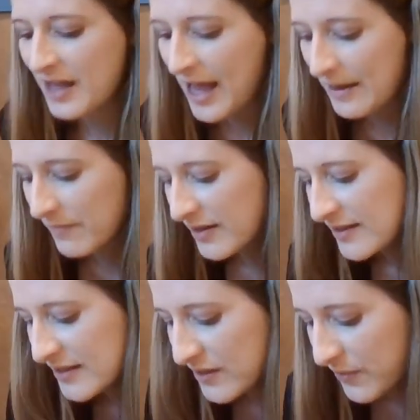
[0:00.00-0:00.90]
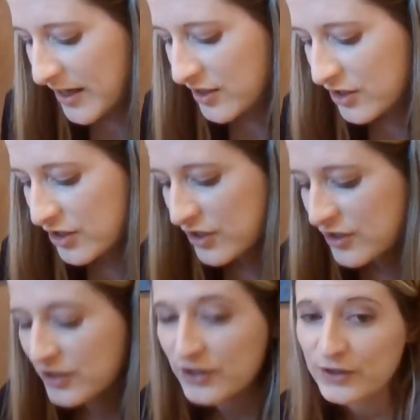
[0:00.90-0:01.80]
I'm going to switch
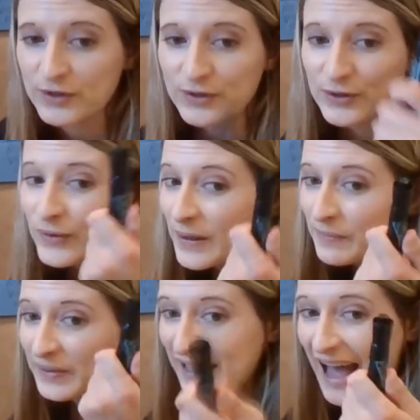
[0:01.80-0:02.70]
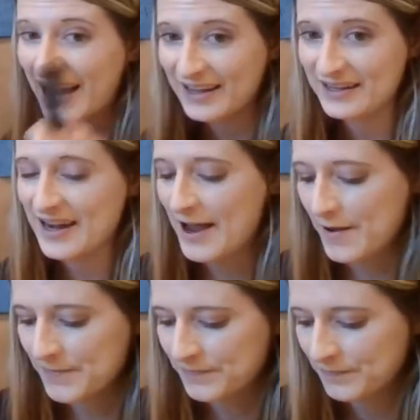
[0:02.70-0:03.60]
to black
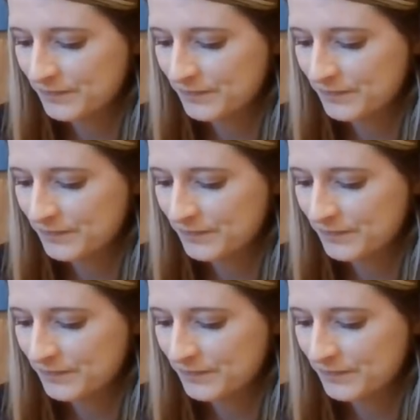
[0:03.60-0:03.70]
now.